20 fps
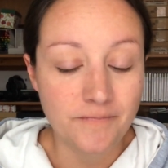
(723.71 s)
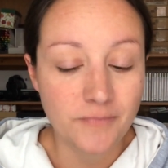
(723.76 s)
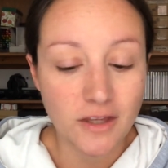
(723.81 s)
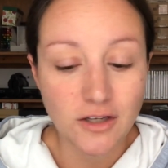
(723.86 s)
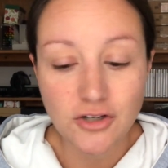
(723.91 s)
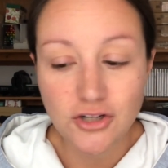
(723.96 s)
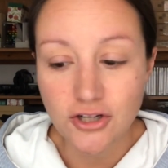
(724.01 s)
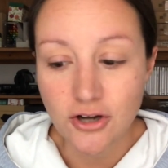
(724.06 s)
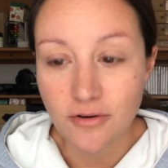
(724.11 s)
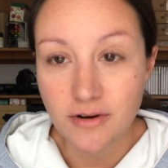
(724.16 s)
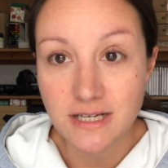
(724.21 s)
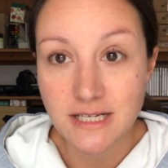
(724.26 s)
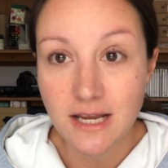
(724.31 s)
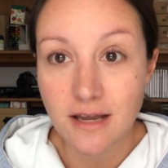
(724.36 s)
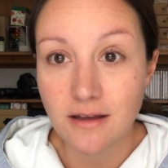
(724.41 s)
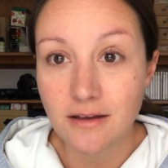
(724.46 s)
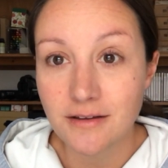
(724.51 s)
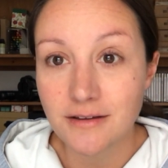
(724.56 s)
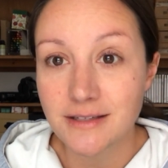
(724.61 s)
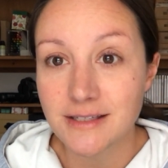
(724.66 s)
show and
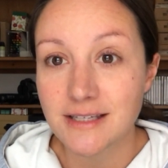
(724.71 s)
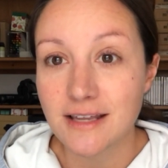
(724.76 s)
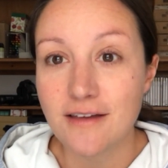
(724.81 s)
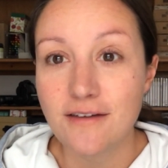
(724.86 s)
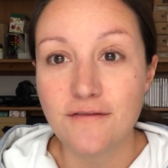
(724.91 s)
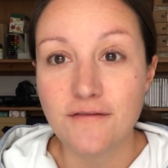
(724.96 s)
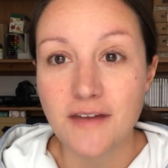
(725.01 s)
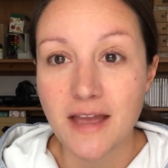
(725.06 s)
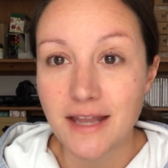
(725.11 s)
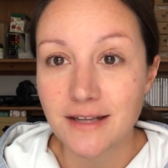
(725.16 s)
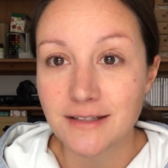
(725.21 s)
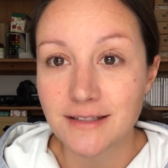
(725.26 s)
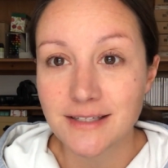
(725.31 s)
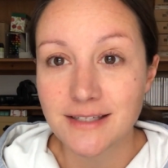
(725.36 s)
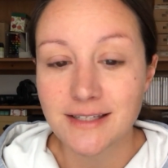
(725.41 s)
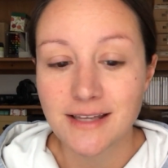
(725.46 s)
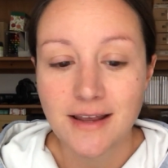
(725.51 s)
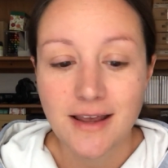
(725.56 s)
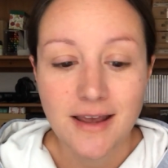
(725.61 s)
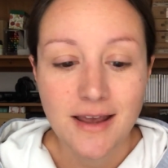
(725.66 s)
tells, events,
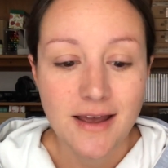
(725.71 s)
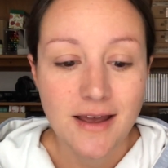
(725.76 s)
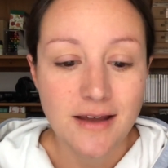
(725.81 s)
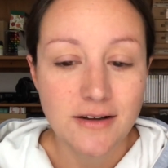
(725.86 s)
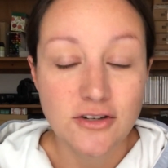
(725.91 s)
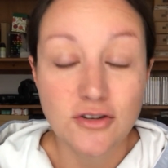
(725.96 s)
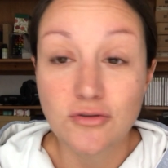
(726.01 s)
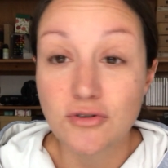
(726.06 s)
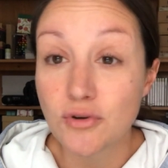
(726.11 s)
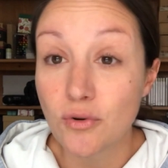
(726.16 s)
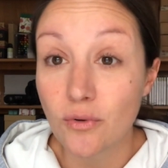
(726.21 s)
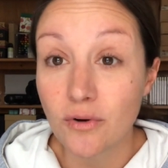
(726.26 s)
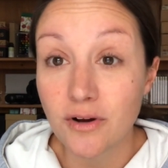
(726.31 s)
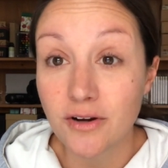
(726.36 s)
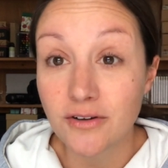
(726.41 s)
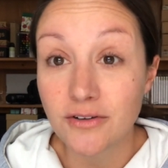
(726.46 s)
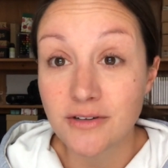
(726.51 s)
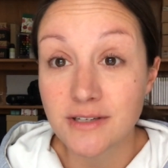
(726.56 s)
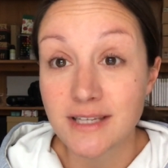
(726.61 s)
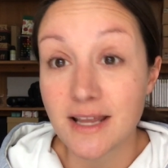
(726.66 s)

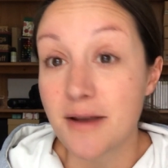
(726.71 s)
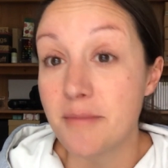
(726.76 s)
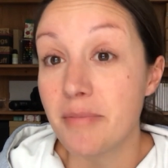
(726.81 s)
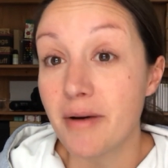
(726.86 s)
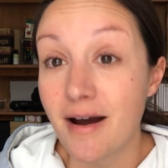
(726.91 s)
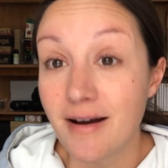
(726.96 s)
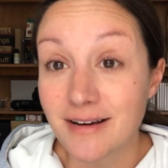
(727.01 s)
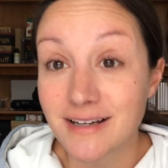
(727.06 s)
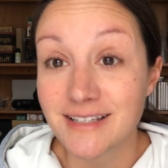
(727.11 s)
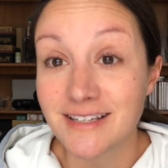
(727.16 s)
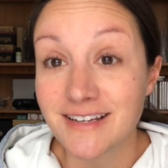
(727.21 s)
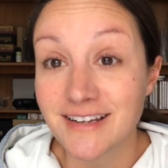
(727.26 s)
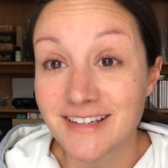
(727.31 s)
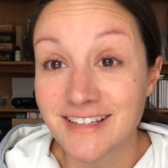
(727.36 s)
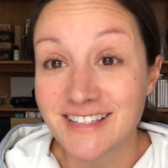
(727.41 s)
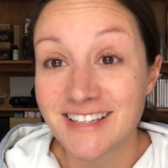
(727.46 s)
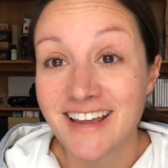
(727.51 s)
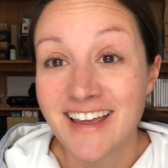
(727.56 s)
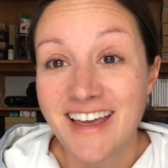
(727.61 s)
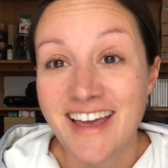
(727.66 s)
tutorials, unboxings,